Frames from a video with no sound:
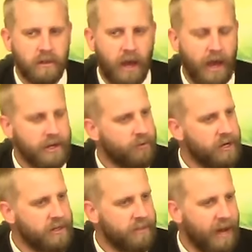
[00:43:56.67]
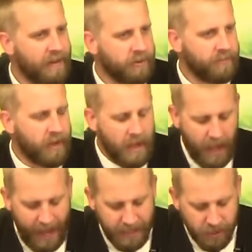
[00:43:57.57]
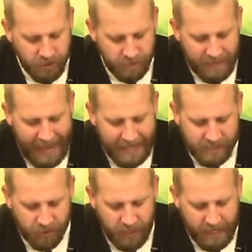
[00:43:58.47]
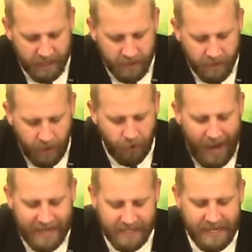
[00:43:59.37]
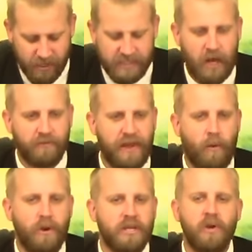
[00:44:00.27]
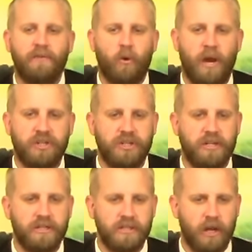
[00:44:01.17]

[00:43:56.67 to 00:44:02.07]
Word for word: How do you read in the Bible? And you should be answering or asking yourself that when you have questions, you